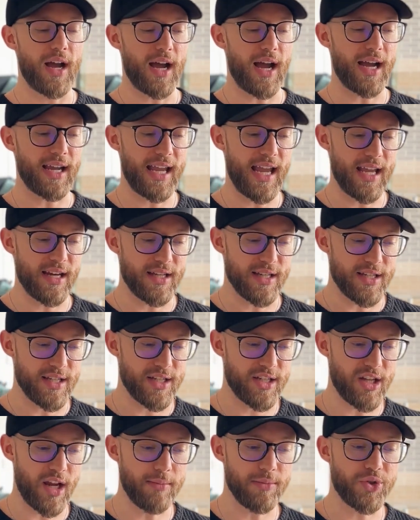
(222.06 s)
again,
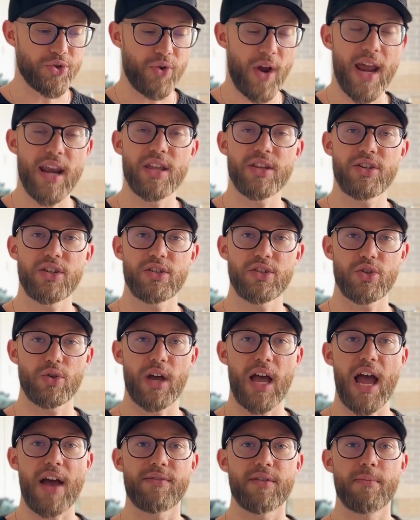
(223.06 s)
some strategies you'll
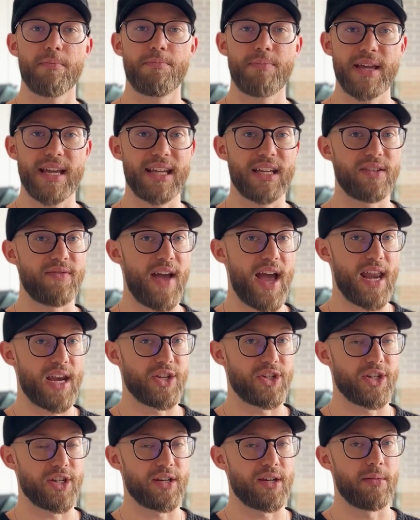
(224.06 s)
have a big
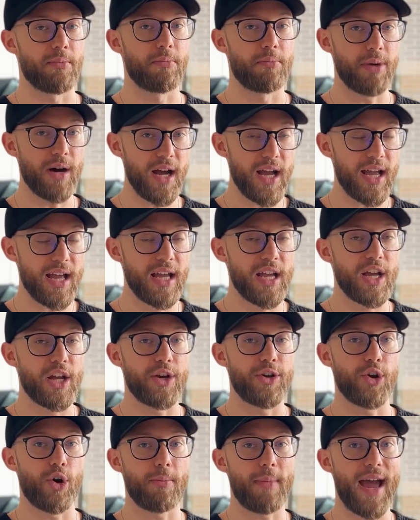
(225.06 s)
advantage in, but
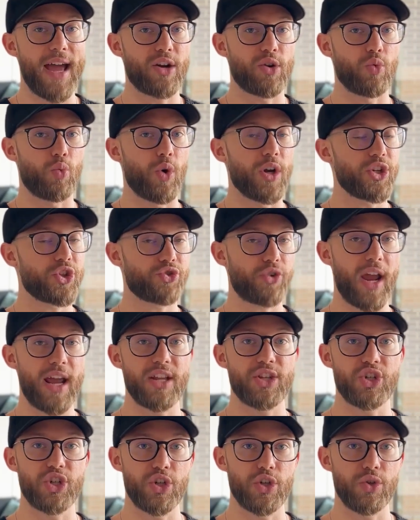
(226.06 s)
no matter what
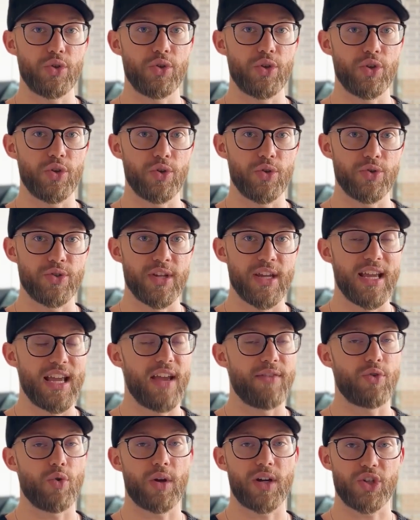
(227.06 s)
strategy you use,
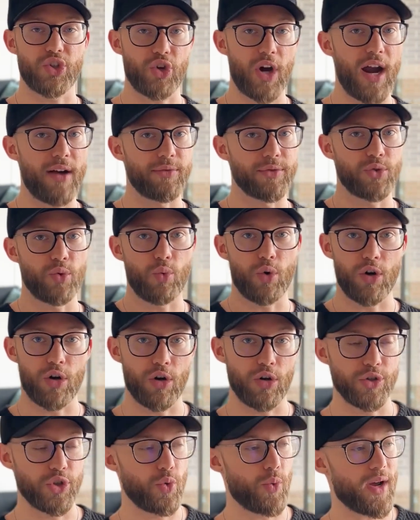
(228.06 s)
if you wanna travel the
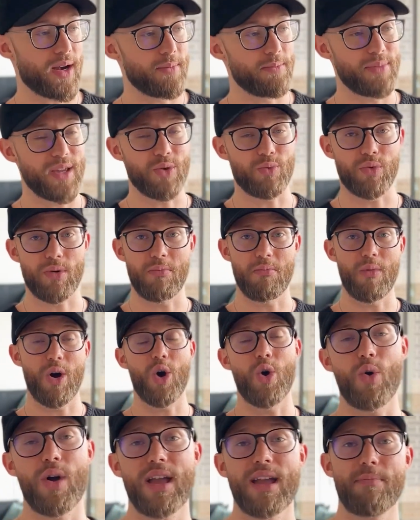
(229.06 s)
world, you wanna be
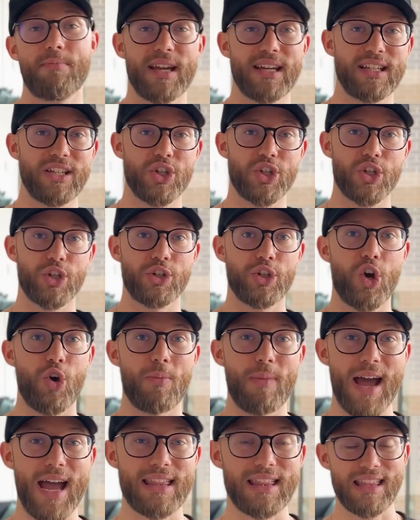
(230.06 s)
remote, be a digital
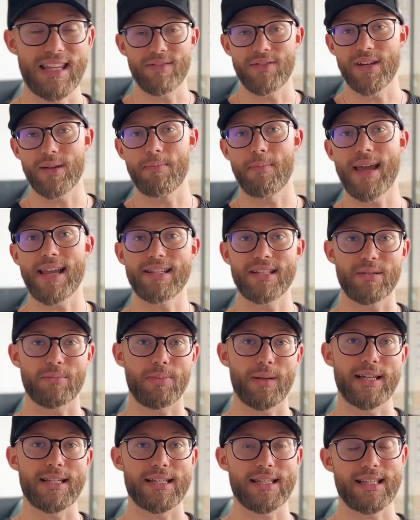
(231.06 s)
nomad, live in amazing
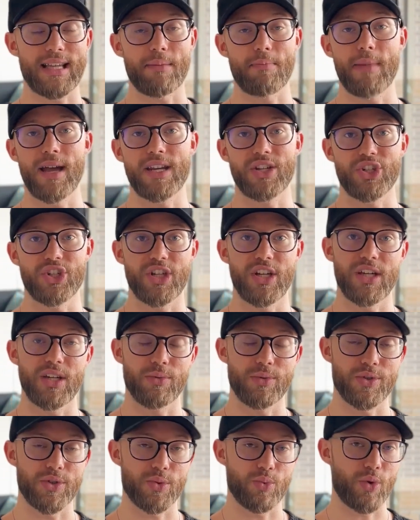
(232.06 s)
places like
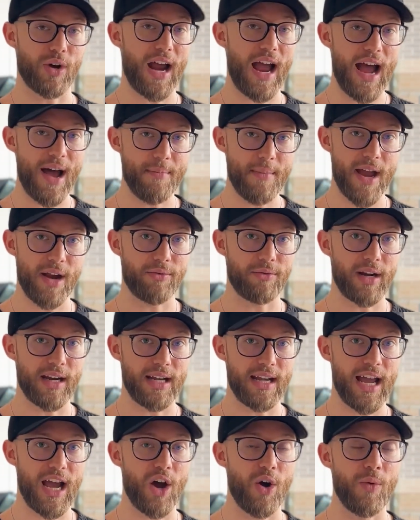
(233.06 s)
Medellin, which is where I'm at
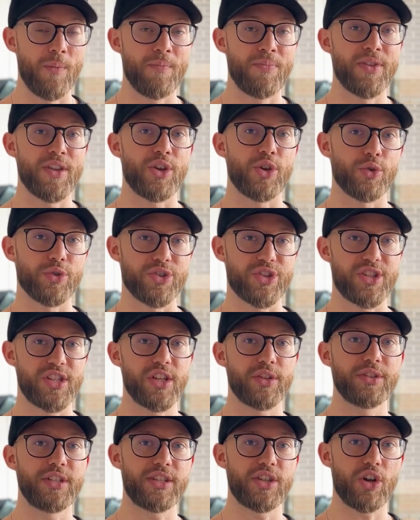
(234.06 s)
right now, you'll
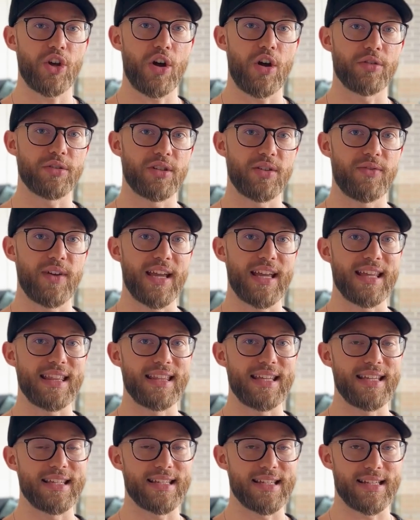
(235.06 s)
still need to cultivate
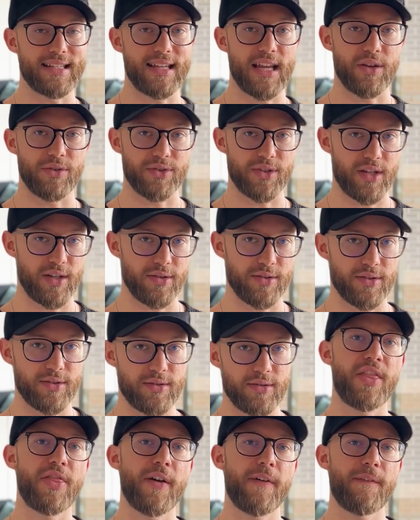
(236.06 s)
these sales
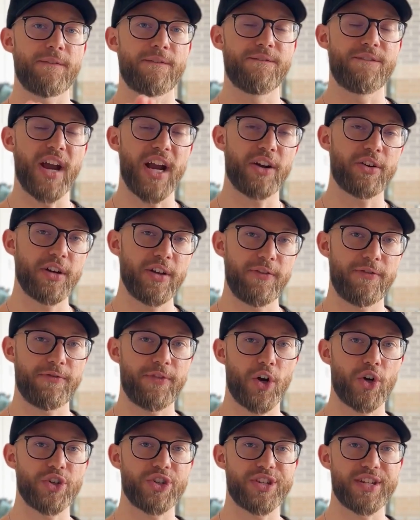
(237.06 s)
skills. The very
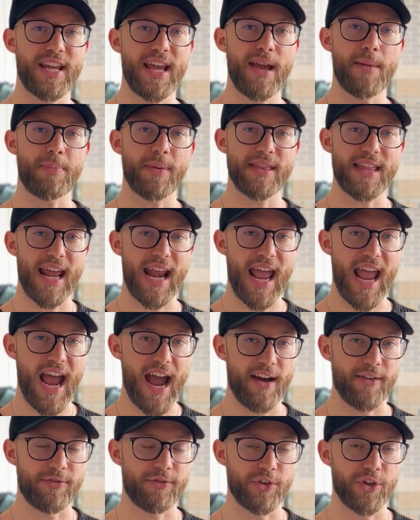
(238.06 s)
first tip that I
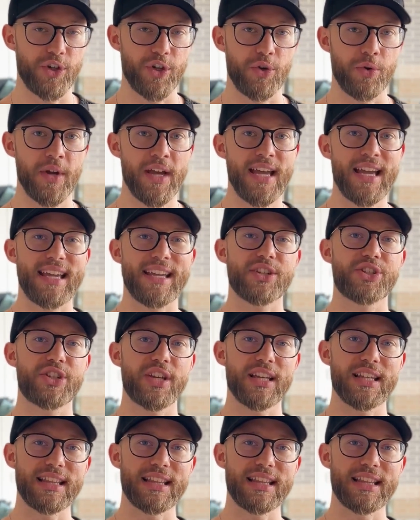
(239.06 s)
have for you is to